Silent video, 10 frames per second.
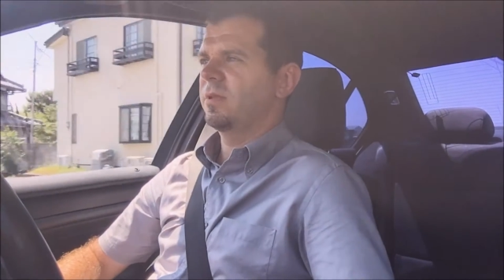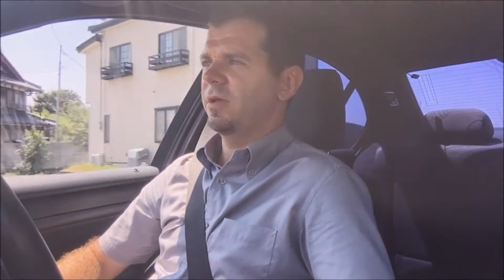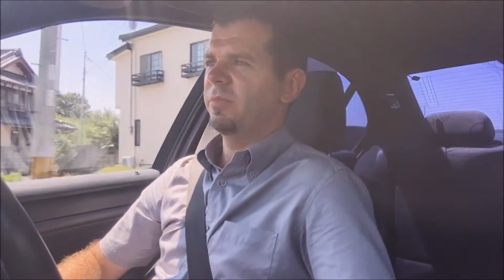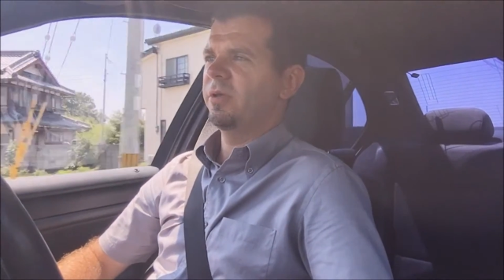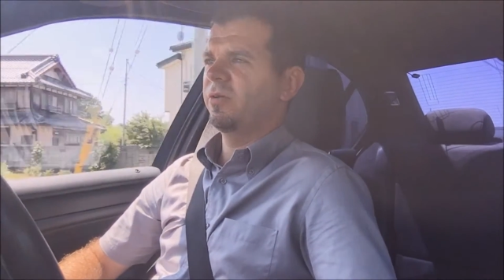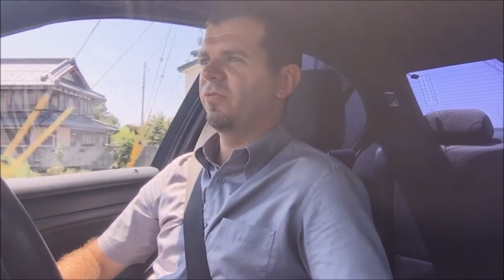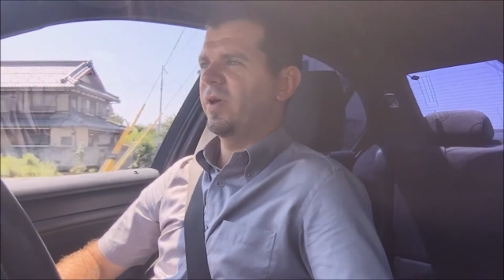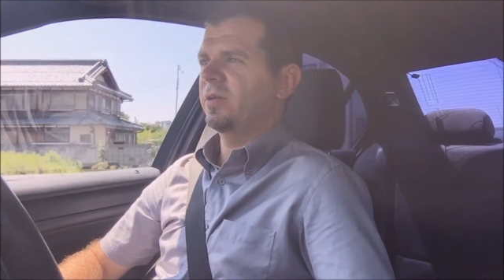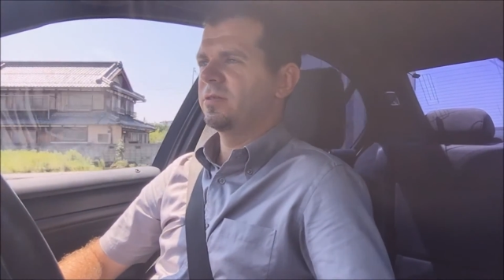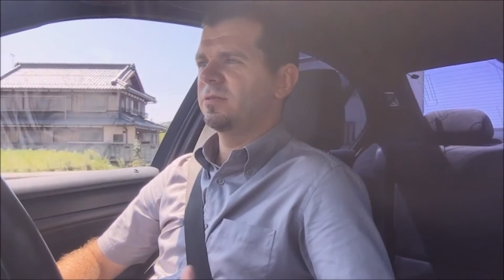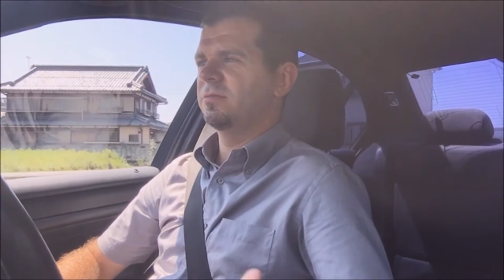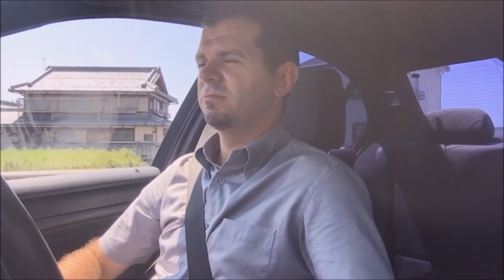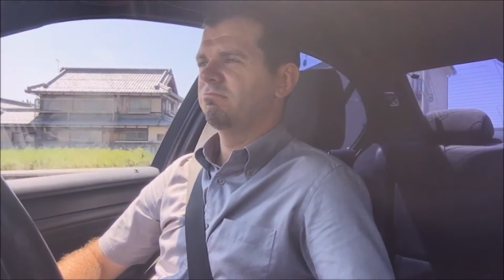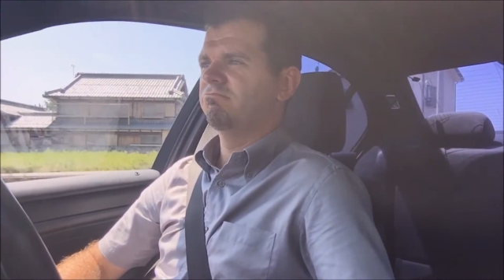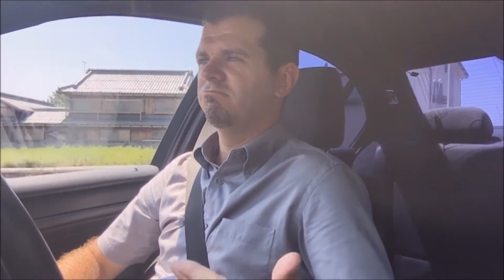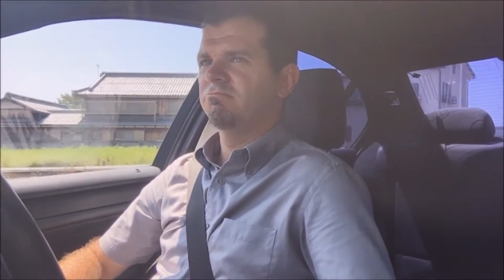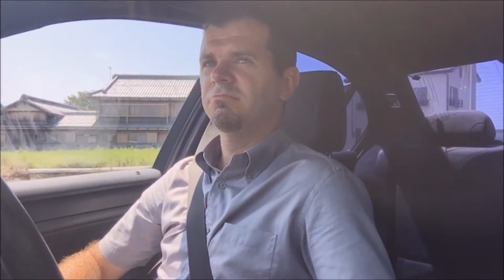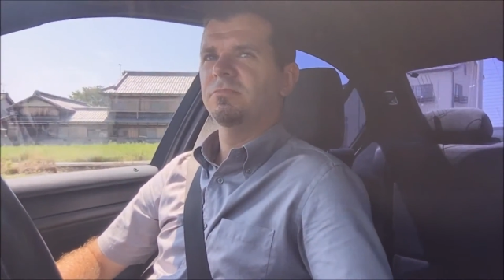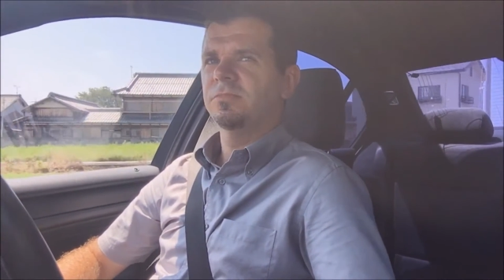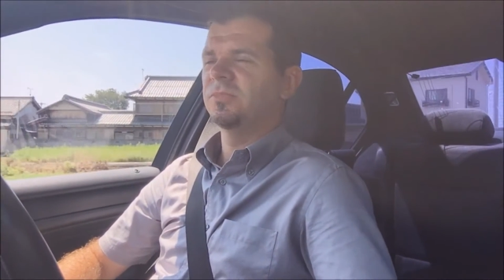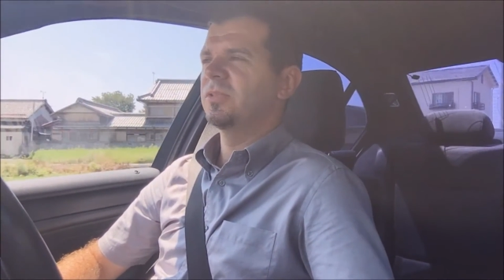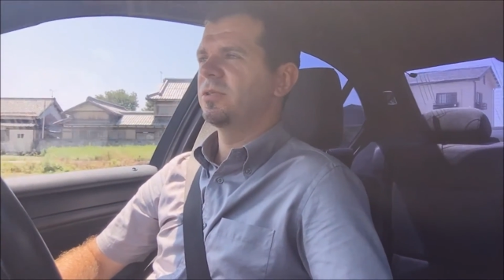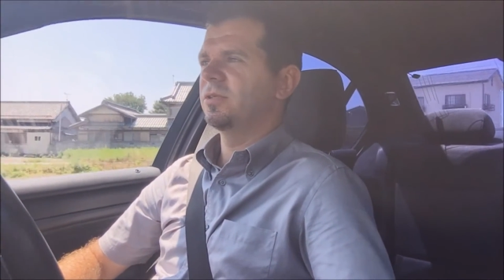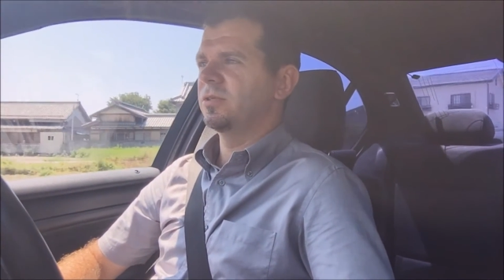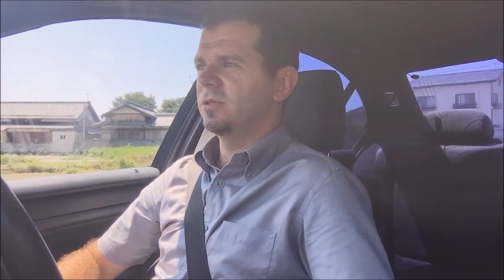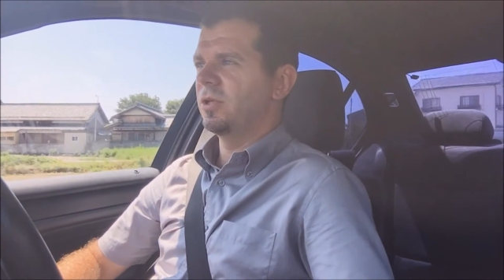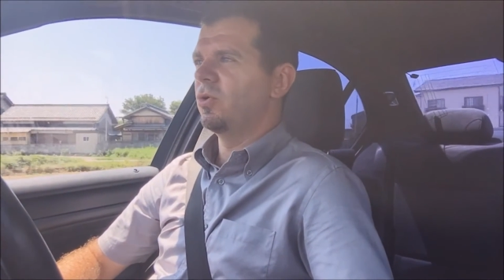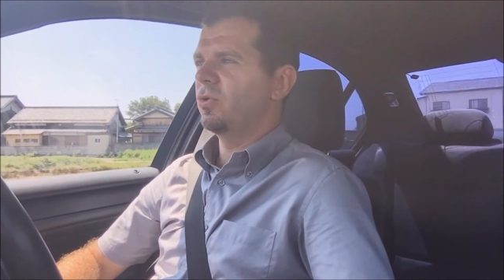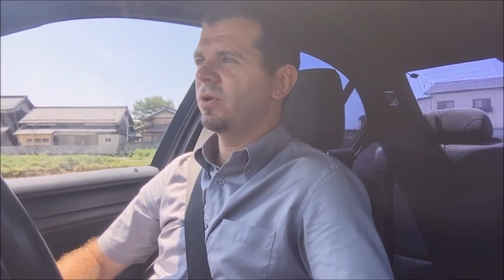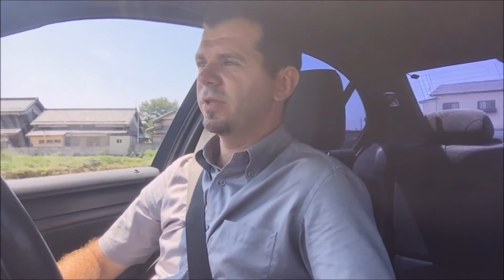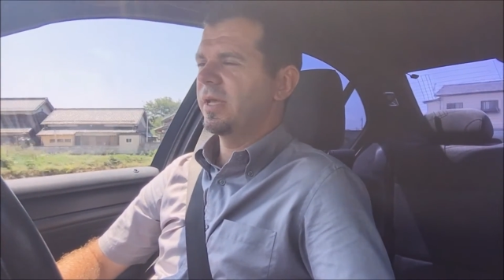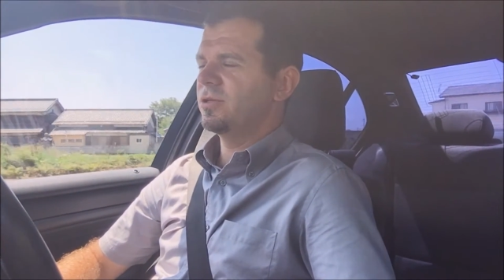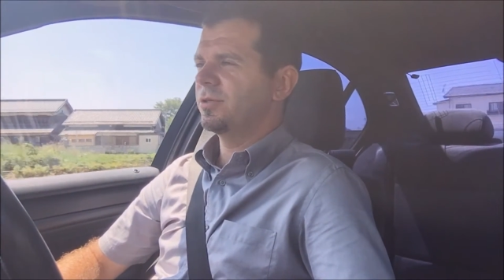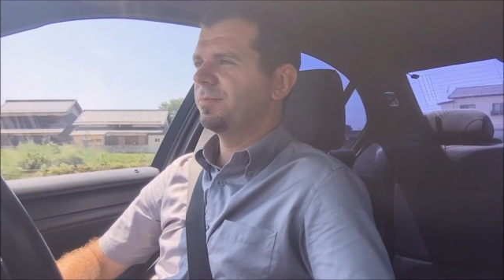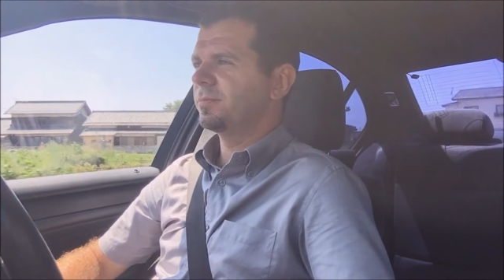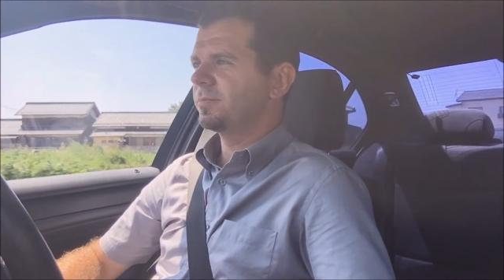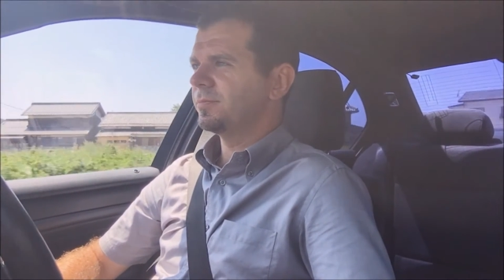that may affect the load on the engine.